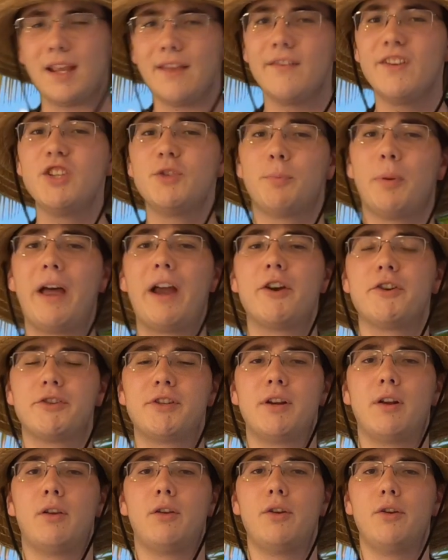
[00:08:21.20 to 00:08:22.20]
These players
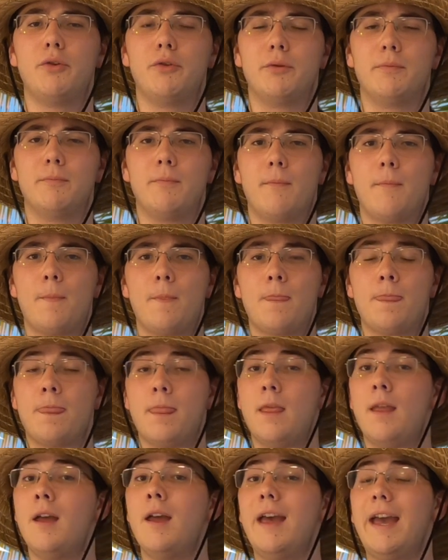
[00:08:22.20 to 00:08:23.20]
include
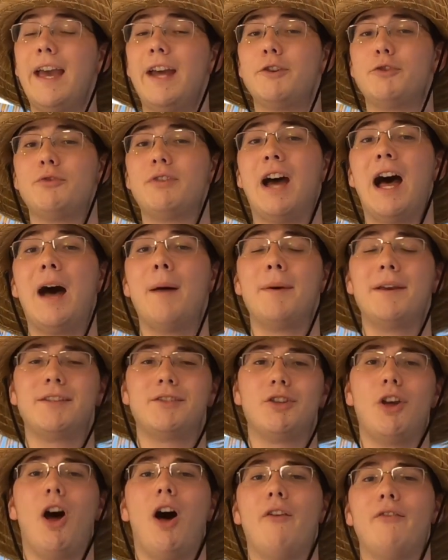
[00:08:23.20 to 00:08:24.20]
Andrew
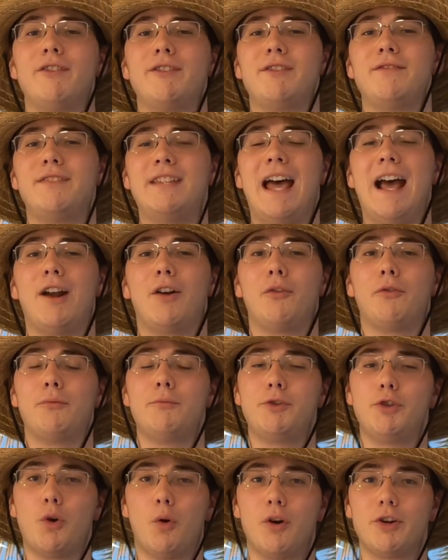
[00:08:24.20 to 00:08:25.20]
Thomas, offensive tackle
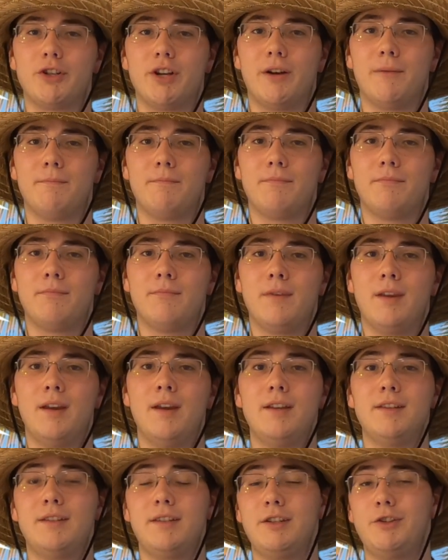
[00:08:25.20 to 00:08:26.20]
from Georgia,
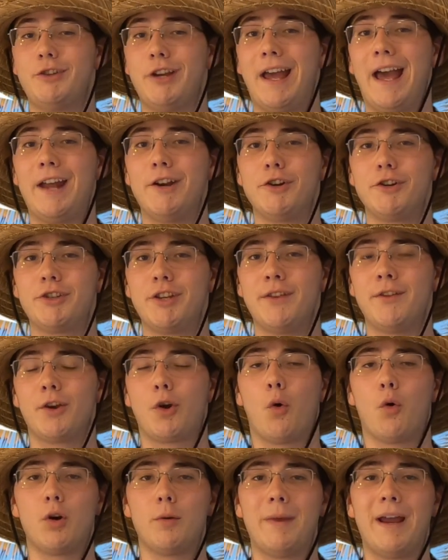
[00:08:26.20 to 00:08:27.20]
C.J. Henderson, the
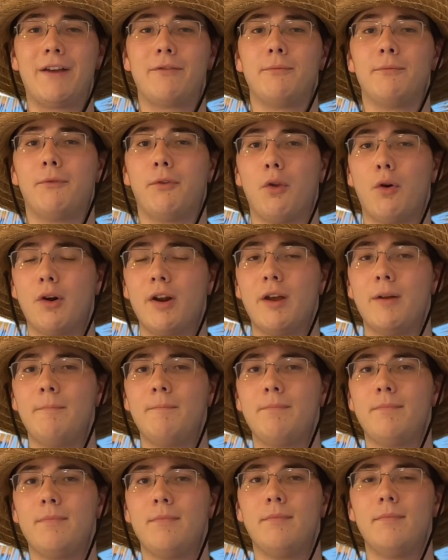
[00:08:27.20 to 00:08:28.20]
cornerback from
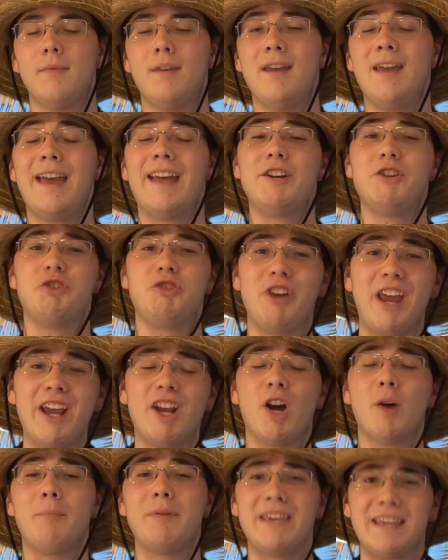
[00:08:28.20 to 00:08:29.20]
Florida, and
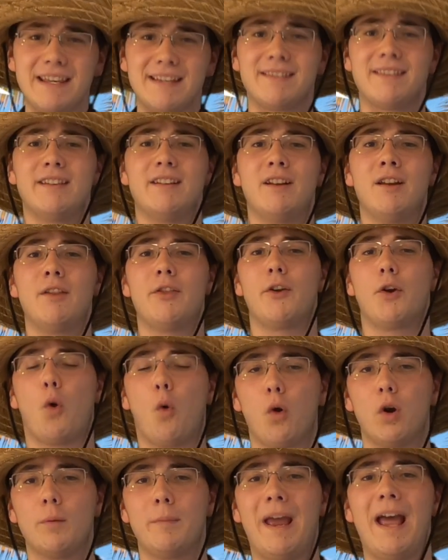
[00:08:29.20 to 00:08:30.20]
Jacob Eason, the
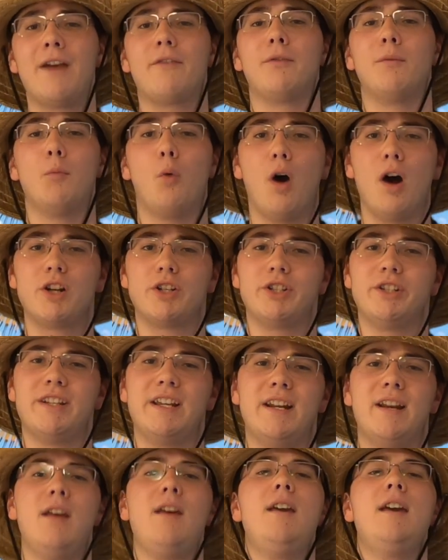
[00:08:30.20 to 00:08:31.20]
quarterback from
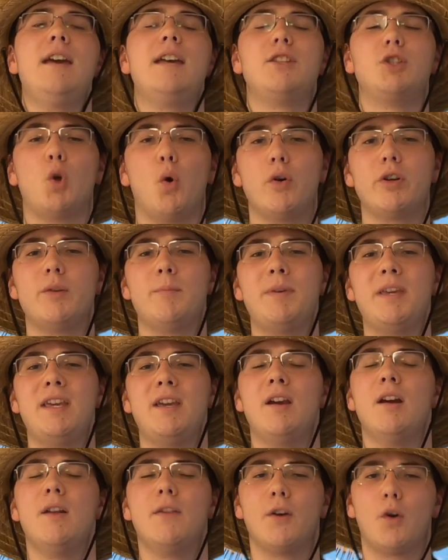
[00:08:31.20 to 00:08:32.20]
Washington, is going to
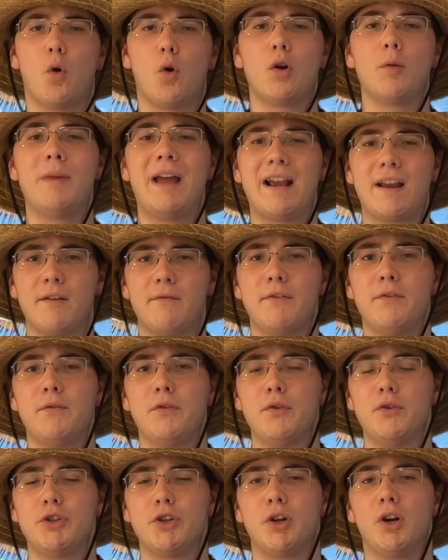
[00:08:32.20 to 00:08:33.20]
be the quarterback of the
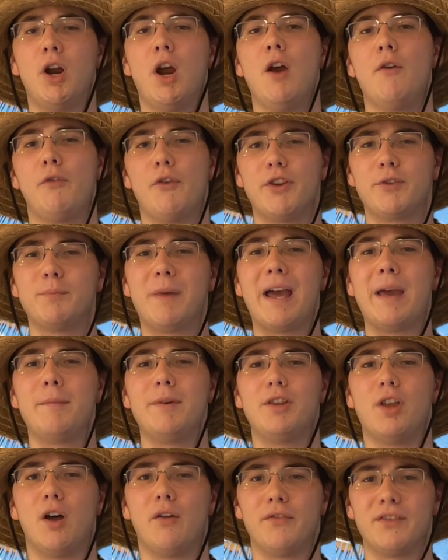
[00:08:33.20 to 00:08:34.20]
future for this
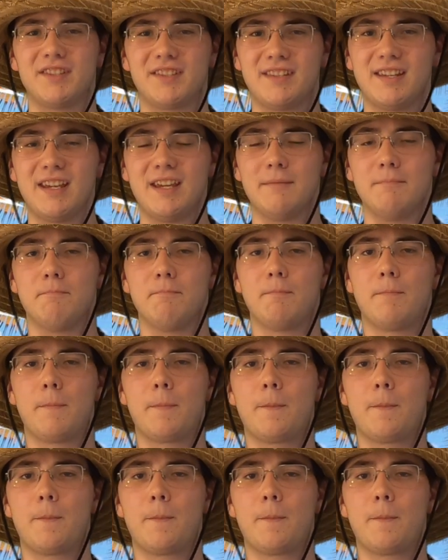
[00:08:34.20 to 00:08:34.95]
Miami Dolphins team.